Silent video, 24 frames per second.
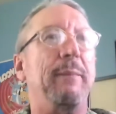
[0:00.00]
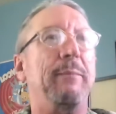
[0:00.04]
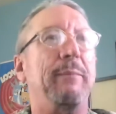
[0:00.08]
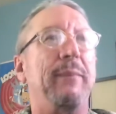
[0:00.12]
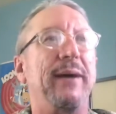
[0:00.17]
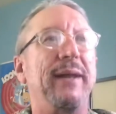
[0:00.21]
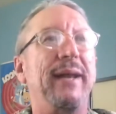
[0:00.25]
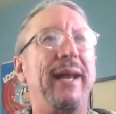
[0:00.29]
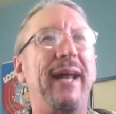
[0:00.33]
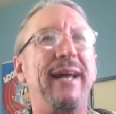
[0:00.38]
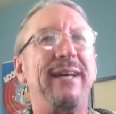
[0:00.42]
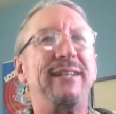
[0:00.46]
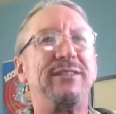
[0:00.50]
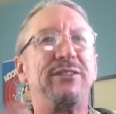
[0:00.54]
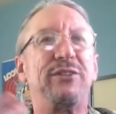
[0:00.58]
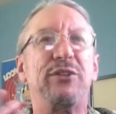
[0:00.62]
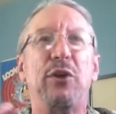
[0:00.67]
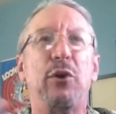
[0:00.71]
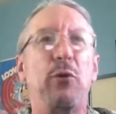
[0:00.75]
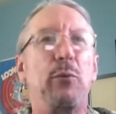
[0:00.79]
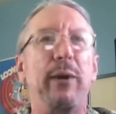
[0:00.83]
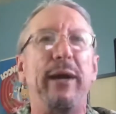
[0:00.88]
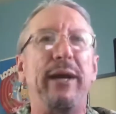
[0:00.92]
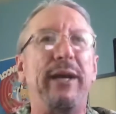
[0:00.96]
but has
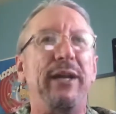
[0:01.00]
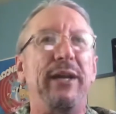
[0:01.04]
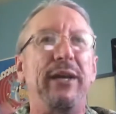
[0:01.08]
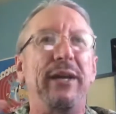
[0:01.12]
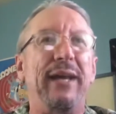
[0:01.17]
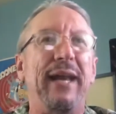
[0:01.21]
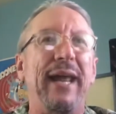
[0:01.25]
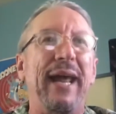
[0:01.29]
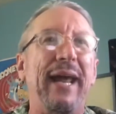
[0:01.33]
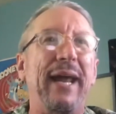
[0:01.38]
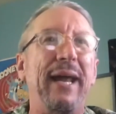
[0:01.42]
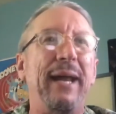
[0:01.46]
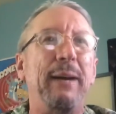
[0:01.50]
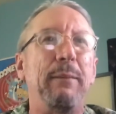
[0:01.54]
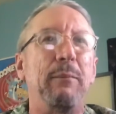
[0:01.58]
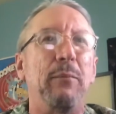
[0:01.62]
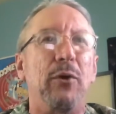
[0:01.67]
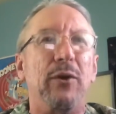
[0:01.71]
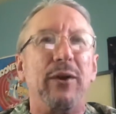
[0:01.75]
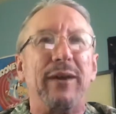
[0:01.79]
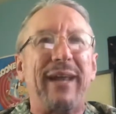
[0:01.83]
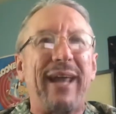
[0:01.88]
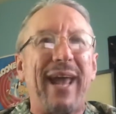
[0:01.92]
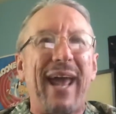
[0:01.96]
no way to name
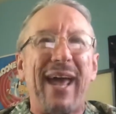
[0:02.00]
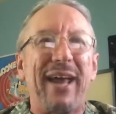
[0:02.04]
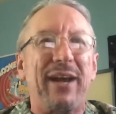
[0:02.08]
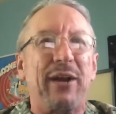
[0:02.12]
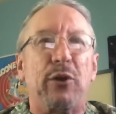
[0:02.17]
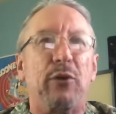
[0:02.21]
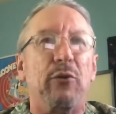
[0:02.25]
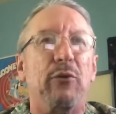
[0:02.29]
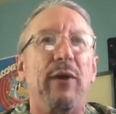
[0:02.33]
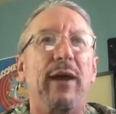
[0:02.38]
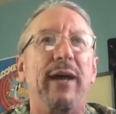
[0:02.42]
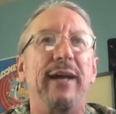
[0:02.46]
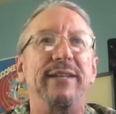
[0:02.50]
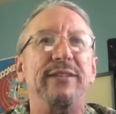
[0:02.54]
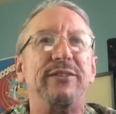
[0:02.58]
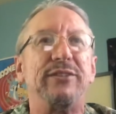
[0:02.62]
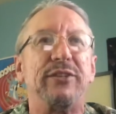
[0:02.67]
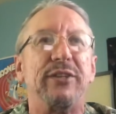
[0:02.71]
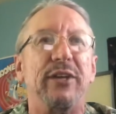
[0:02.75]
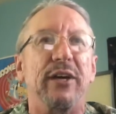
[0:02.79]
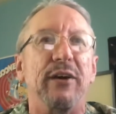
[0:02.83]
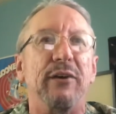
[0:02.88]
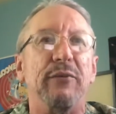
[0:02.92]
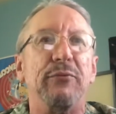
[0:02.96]
or categorize
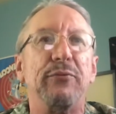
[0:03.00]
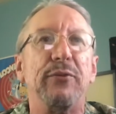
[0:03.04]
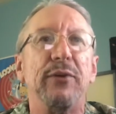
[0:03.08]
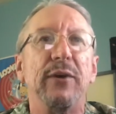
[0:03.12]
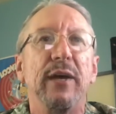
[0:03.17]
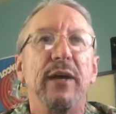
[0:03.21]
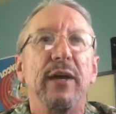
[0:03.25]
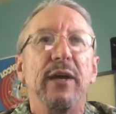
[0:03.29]
stuff.